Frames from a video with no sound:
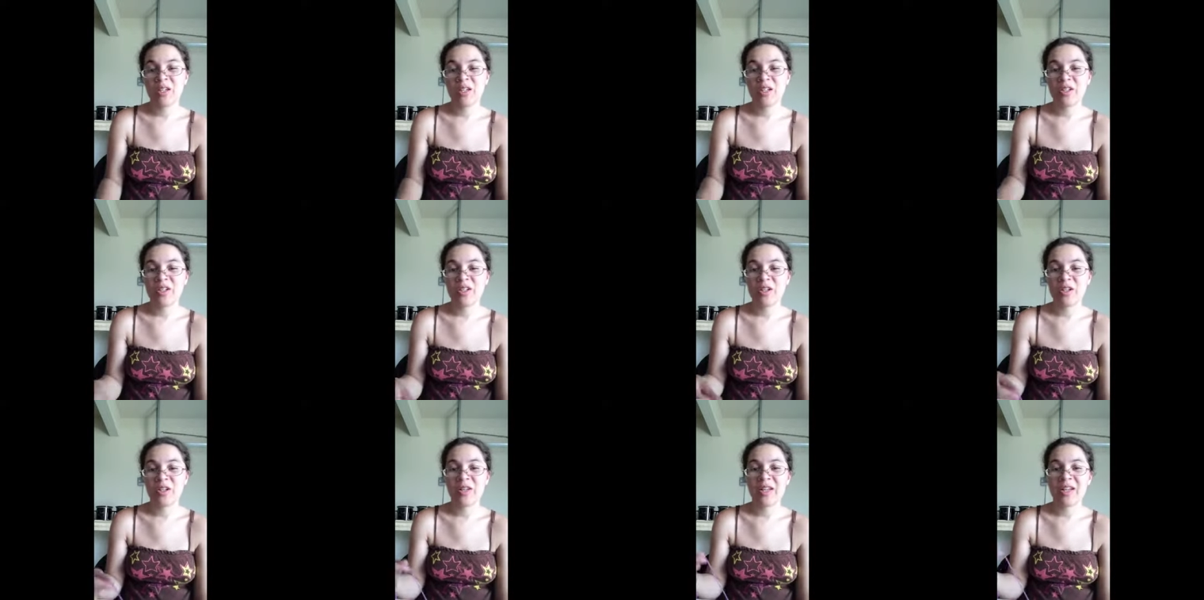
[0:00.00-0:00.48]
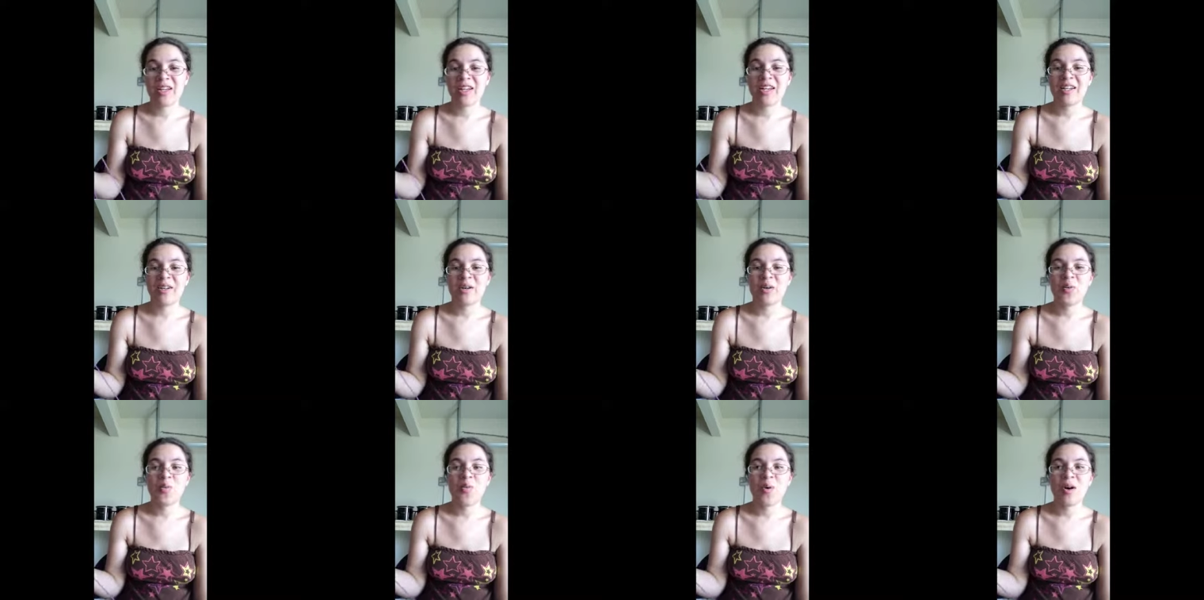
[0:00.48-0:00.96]
You know, like I
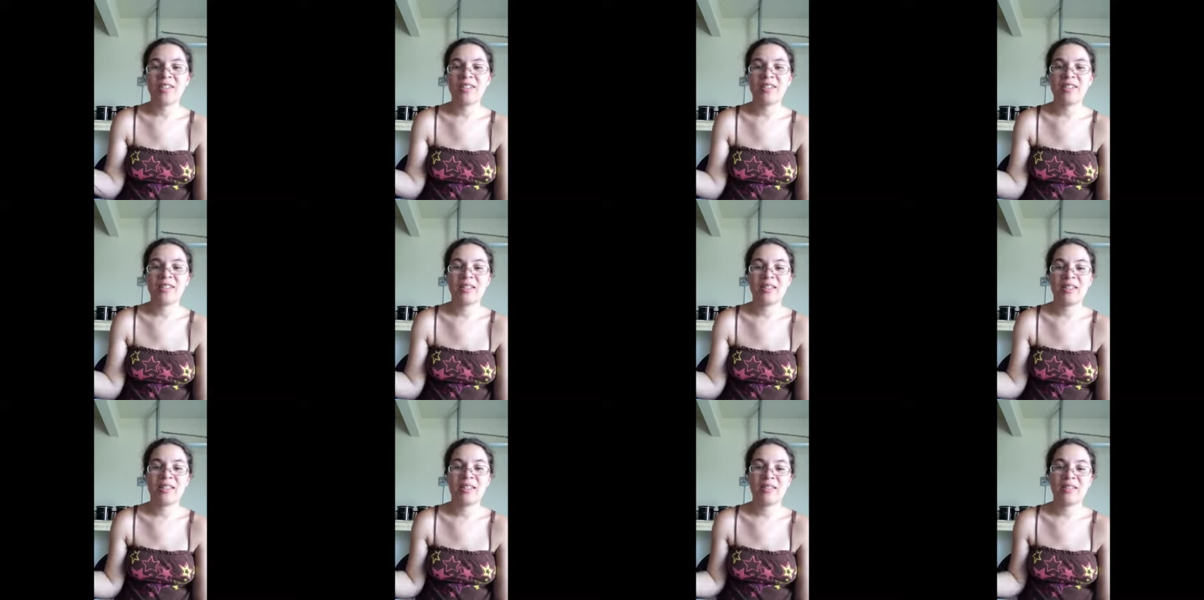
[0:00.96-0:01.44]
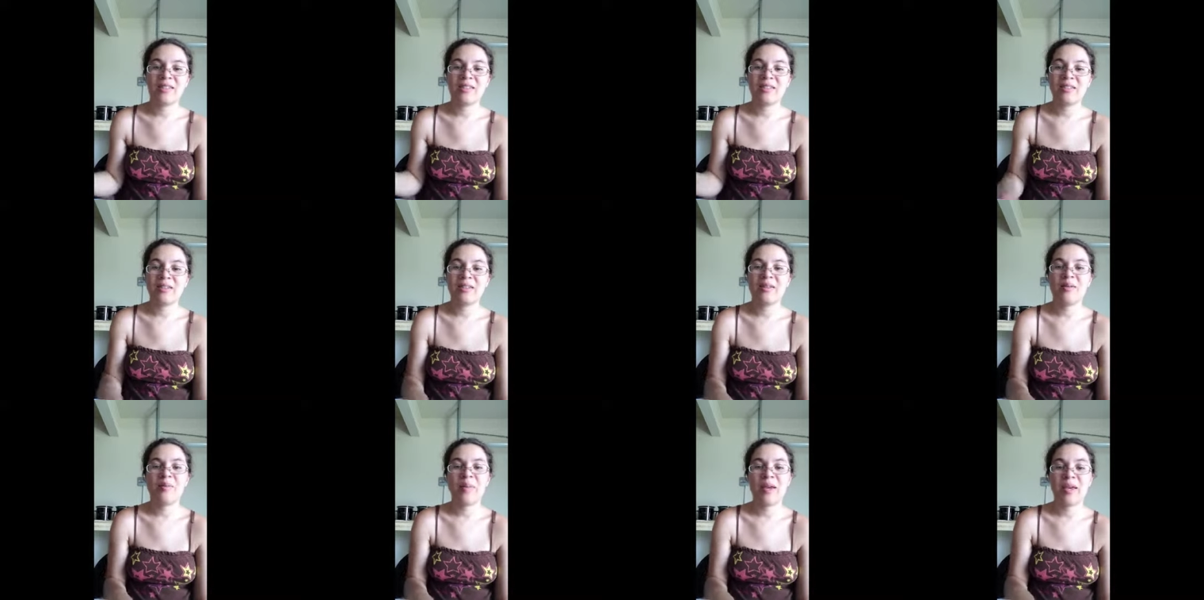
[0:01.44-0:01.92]
don't want
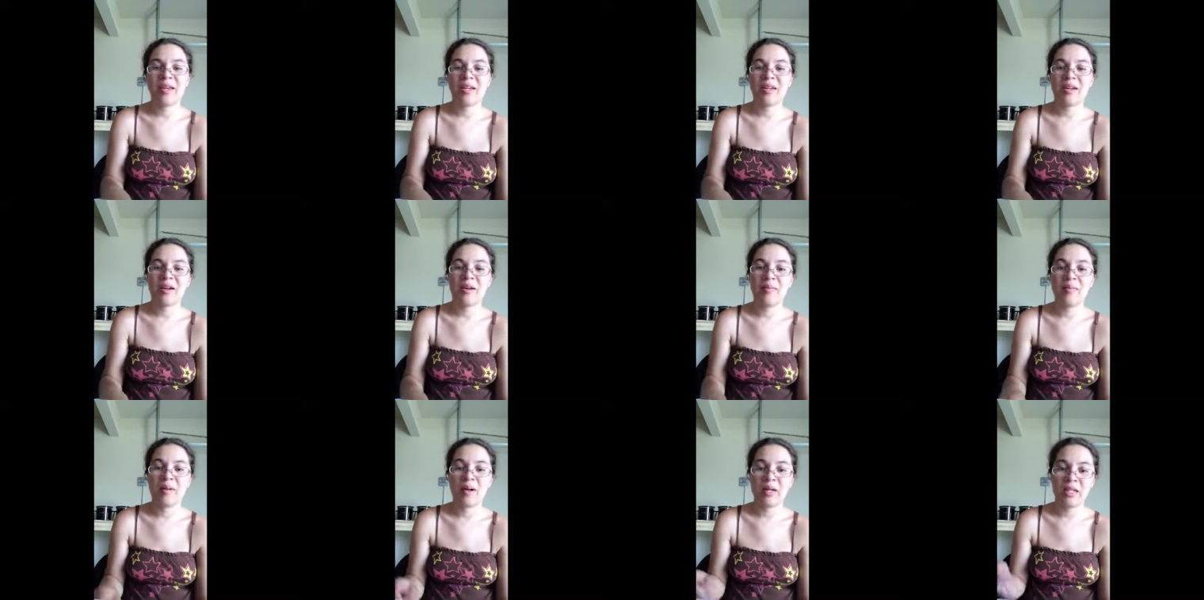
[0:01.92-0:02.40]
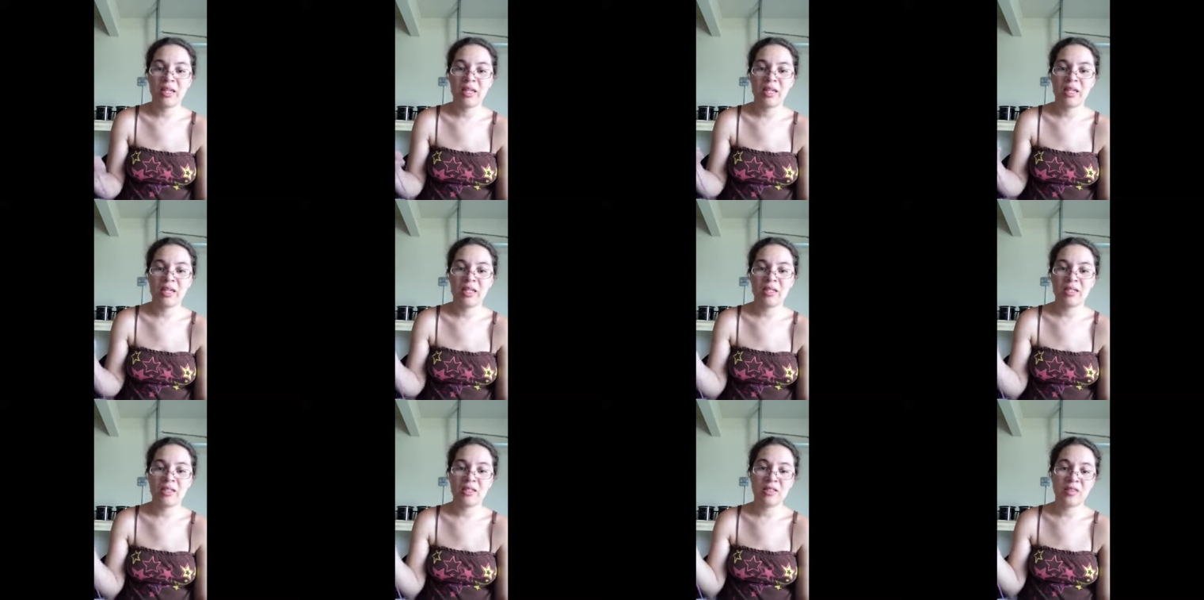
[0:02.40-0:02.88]
to make a
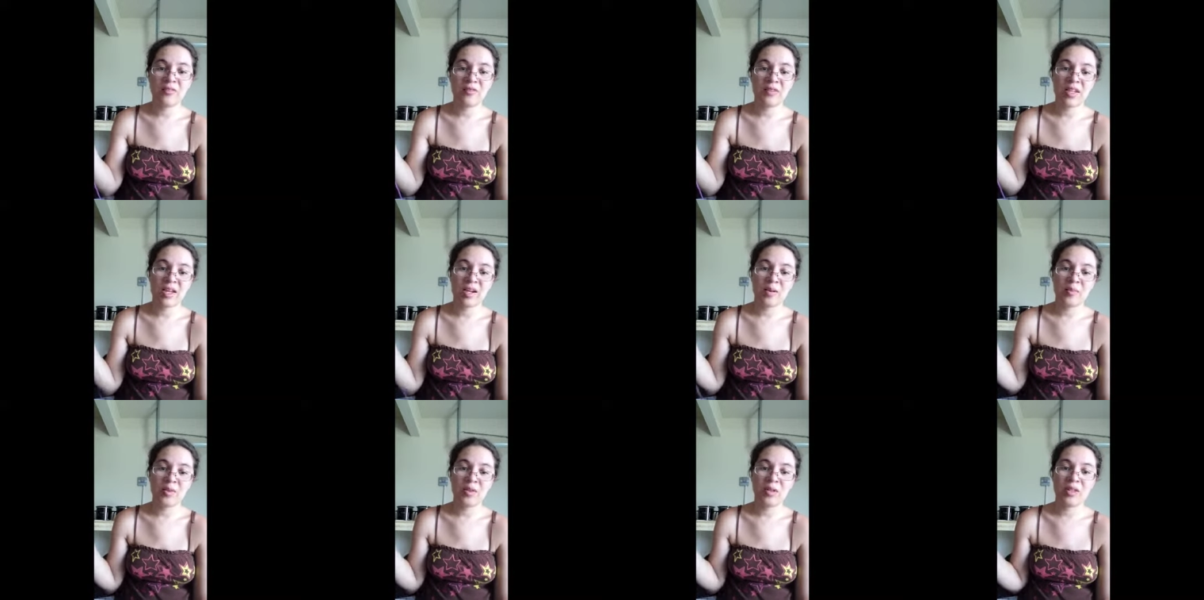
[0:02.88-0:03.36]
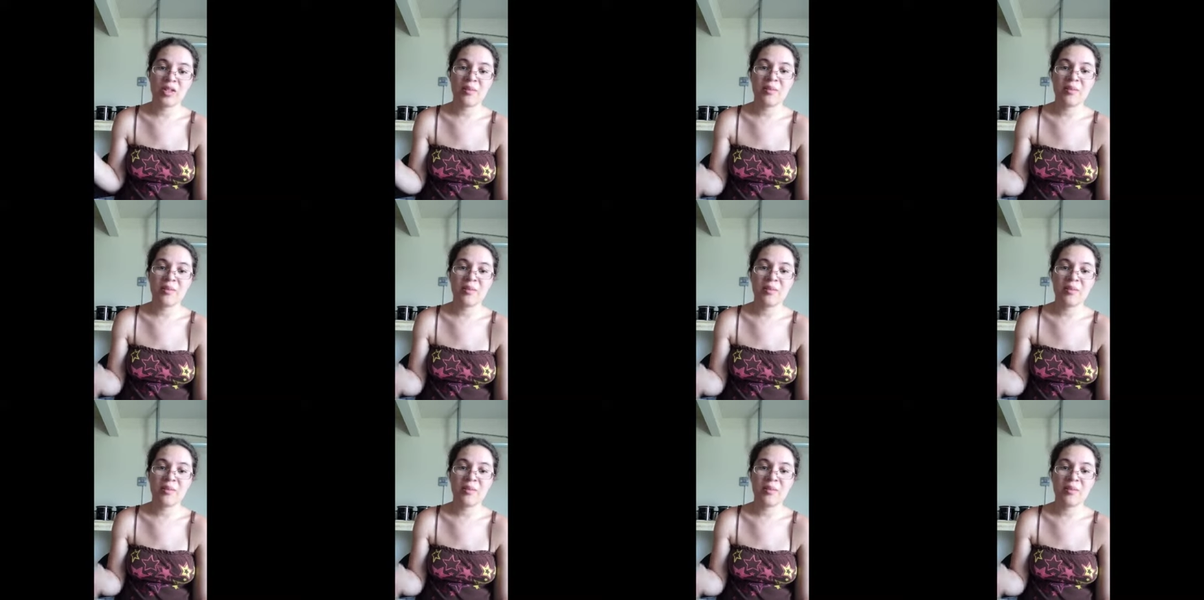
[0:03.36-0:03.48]
monkey stuffed animal,